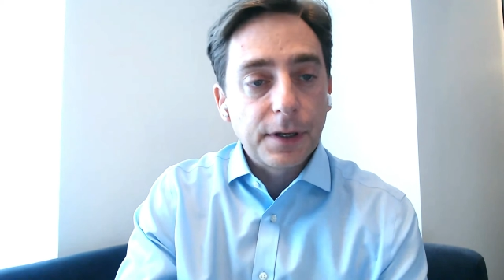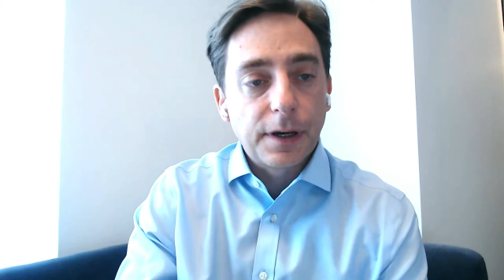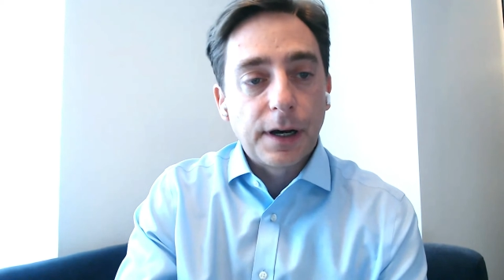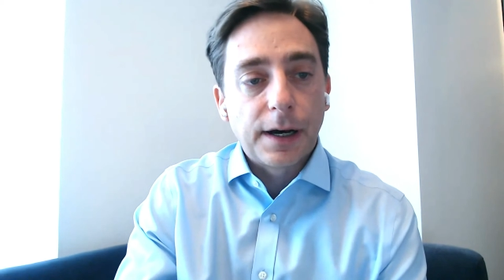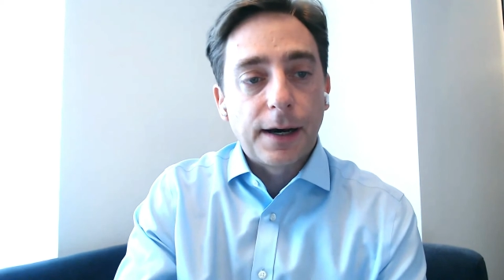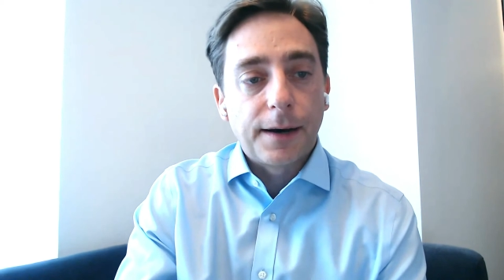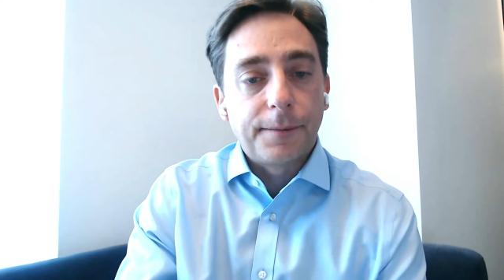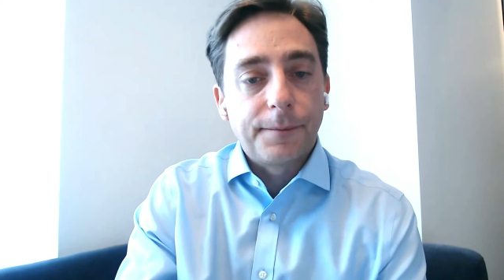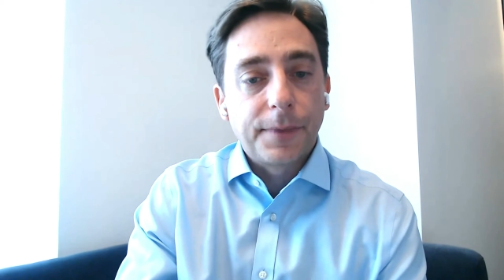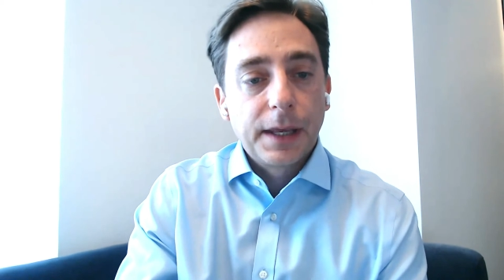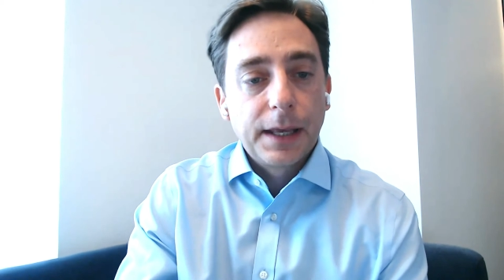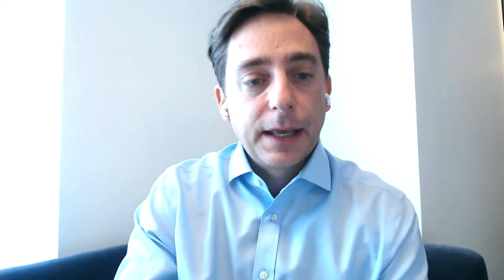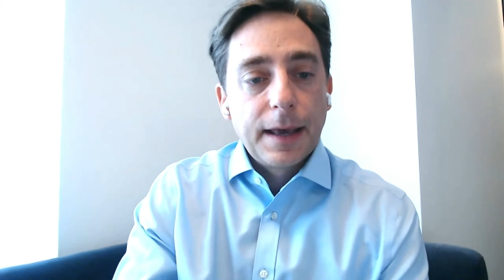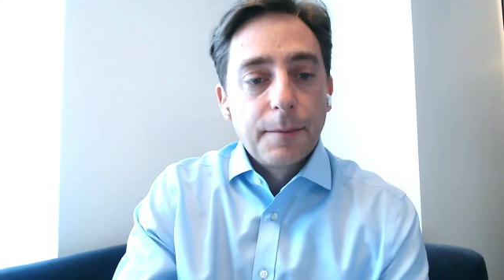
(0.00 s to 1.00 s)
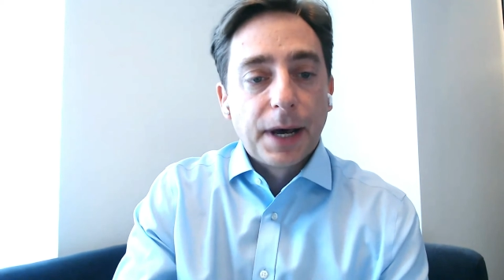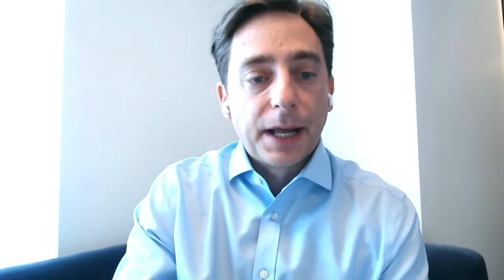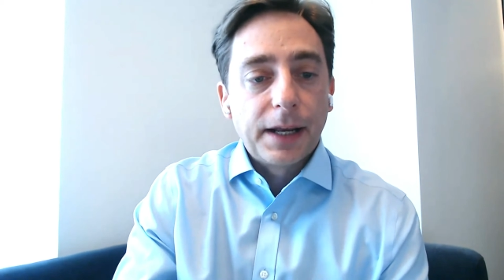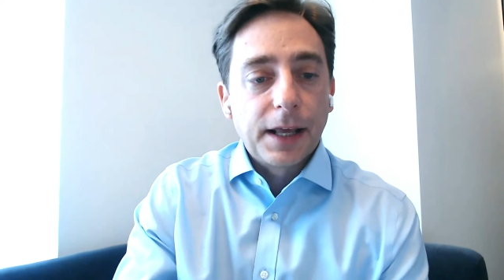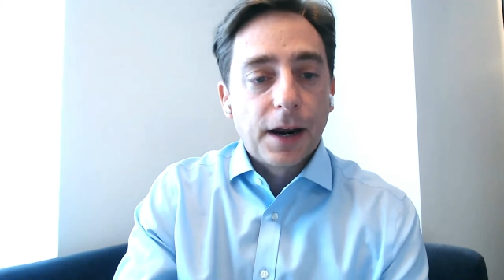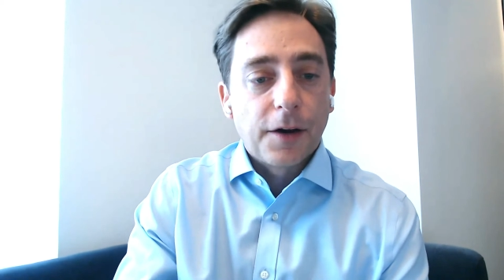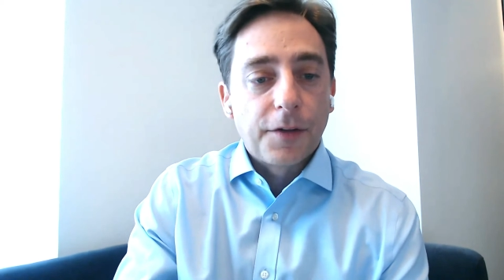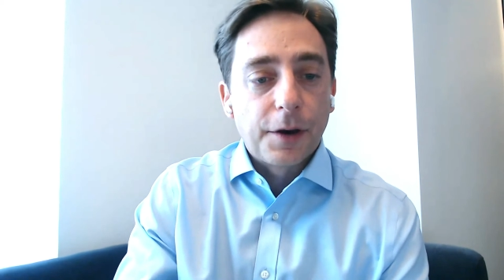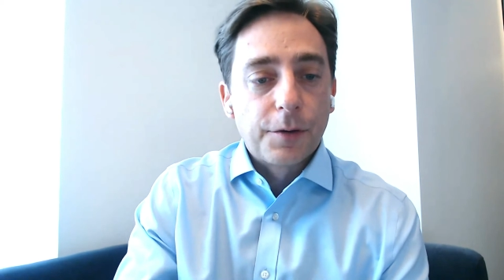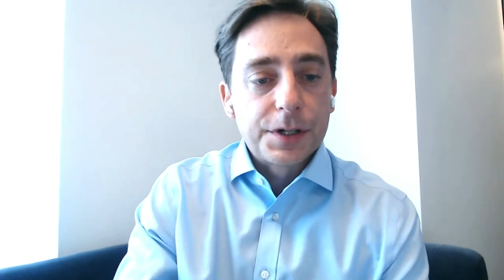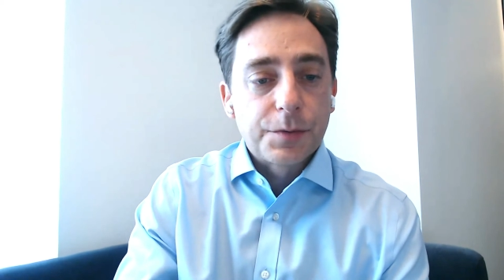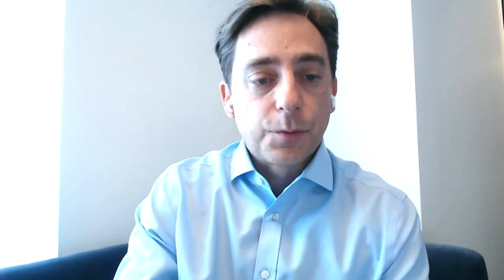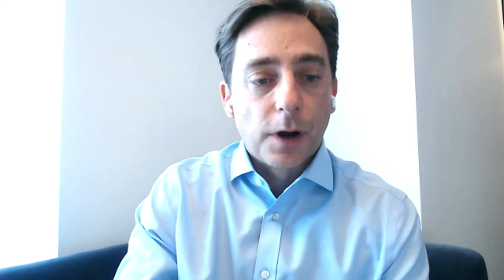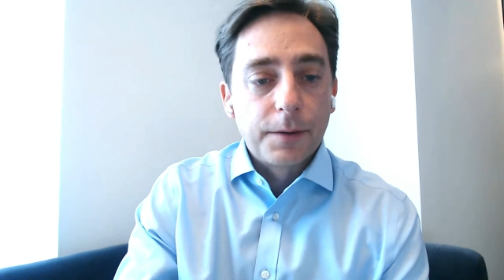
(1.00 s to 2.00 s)
There
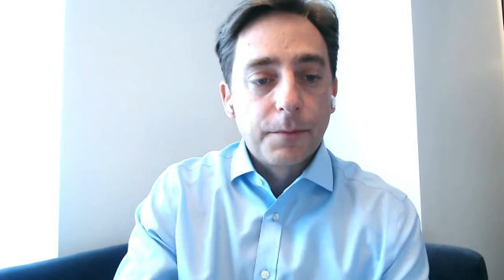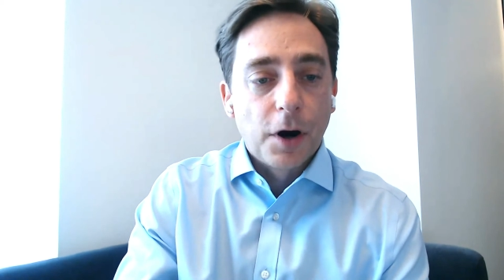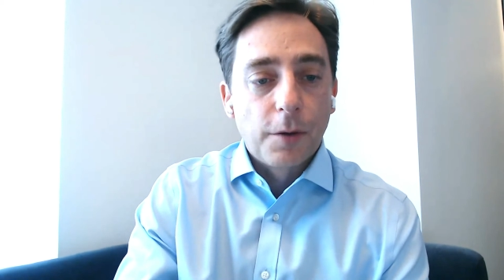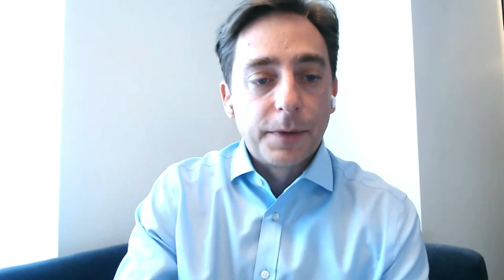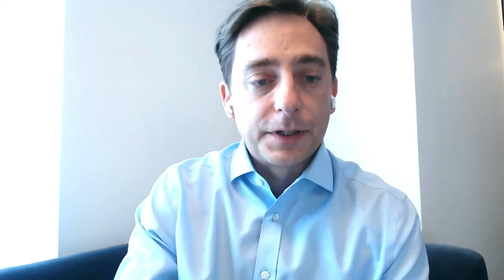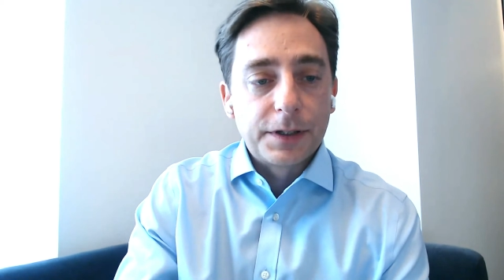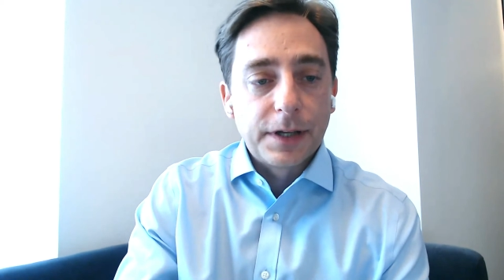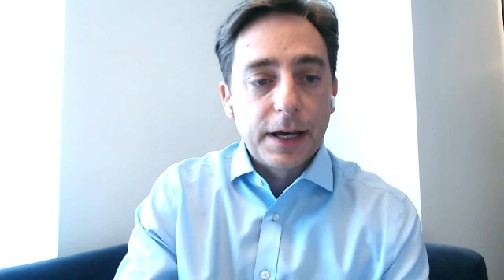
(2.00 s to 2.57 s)
was one moment,